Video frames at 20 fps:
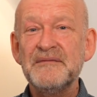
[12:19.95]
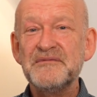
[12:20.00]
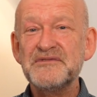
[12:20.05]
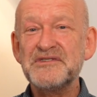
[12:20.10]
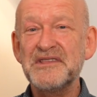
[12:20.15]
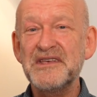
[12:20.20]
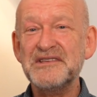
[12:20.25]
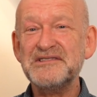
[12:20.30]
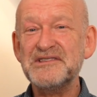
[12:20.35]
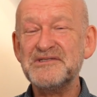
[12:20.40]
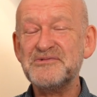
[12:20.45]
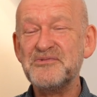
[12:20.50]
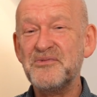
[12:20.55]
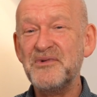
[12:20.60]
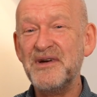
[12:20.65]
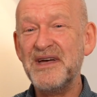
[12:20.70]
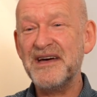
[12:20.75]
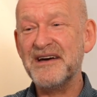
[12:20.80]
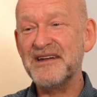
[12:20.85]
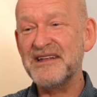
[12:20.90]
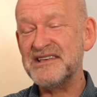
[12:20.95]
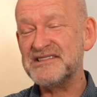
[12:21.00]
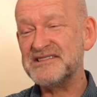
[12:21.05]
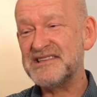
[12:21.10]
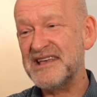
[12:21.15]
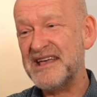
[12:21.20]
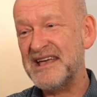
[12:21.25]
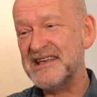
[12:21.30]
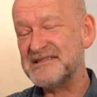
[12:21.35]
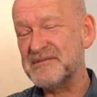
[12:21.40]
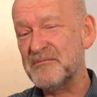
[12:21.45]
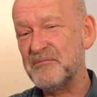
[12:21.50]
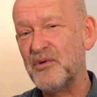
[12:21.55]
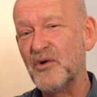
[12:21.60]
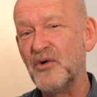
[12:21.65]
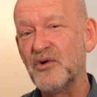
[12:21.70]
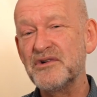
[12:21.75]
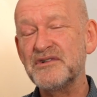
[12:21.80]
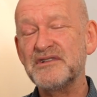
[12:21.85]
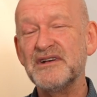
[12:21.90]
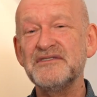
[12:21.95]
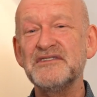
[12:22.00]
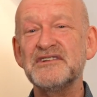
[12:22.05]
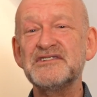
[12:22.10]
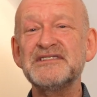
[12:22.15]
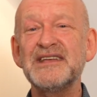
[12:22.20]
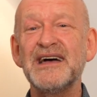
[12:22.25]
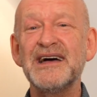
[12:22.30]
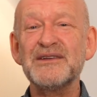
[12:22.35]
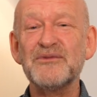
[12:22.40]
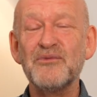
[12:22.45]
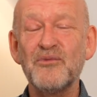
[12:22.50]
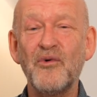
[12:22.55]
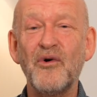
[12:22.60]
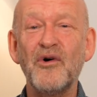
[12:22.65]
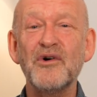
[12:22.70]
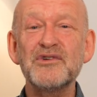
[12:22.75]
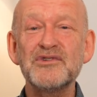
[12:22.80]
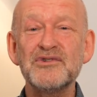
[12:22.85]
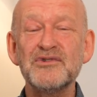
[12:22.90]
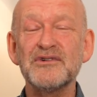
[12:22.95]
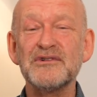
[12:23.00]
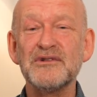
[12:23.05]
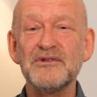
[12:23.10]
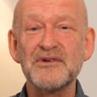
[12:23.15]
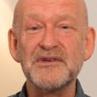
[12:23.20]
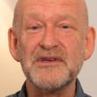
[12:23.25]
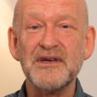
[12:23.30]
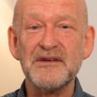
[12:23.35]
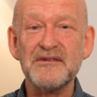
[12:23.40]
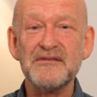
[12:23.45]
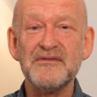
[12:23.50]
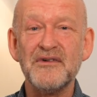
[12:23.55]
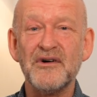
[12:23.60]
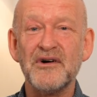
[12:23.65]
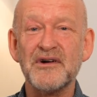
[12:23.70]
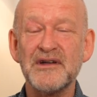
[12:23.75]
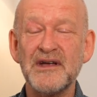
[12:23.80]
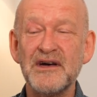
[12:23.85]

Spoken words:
So this is where it's important to understand what you're looking for.